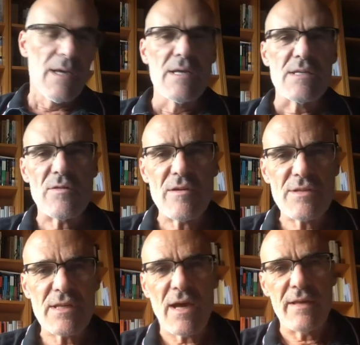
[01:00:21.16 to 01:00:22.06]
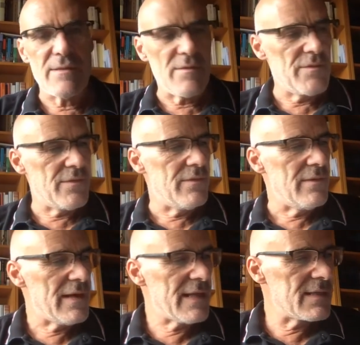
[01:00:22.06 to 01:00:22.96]
So there is a kind of
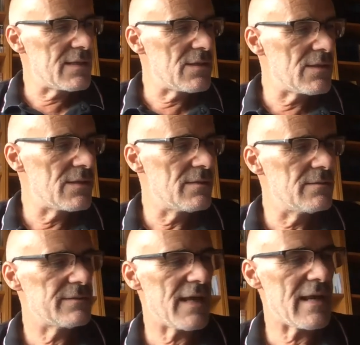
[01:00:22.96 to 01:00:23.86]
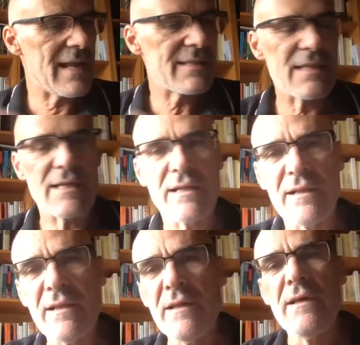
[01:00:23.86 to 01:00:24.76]
link dialectical
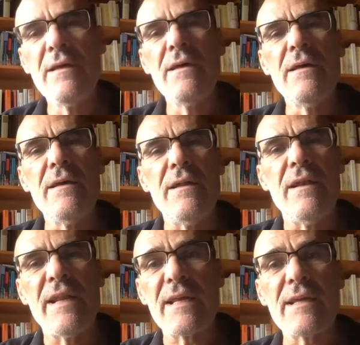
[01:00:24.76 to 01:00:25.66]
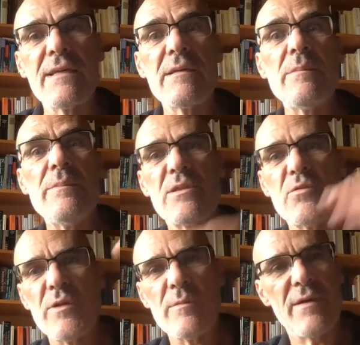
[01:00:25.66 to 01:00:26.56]
link
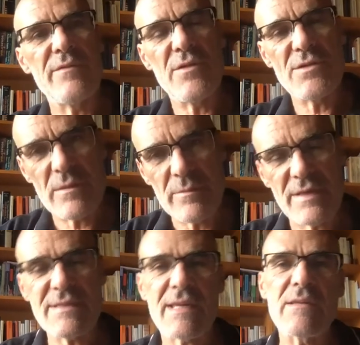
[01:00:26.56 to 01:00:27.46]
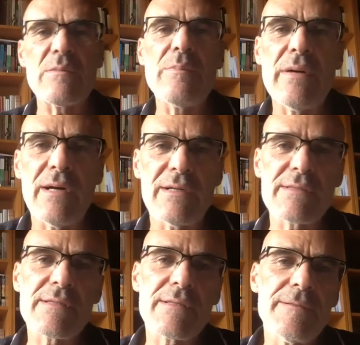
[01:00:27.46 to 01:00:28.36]
between my first and my second
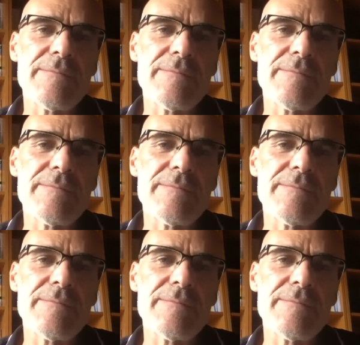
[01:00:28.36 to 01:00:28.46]
part.